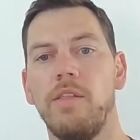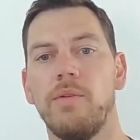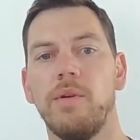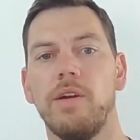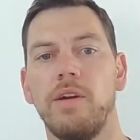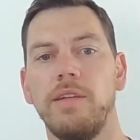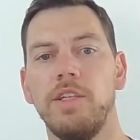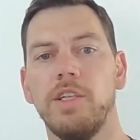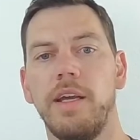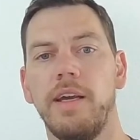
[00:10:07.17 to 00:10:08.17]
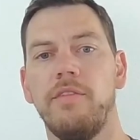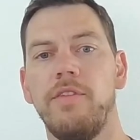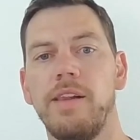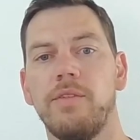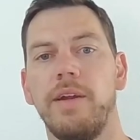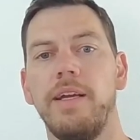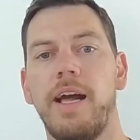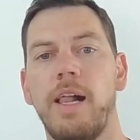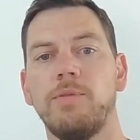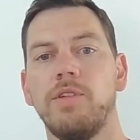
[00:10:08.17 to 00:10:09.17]
through the conditioning and filtering
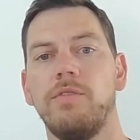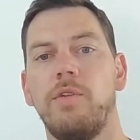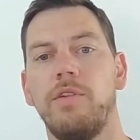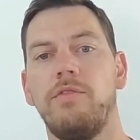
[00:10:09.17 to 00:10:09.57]
helps to avoid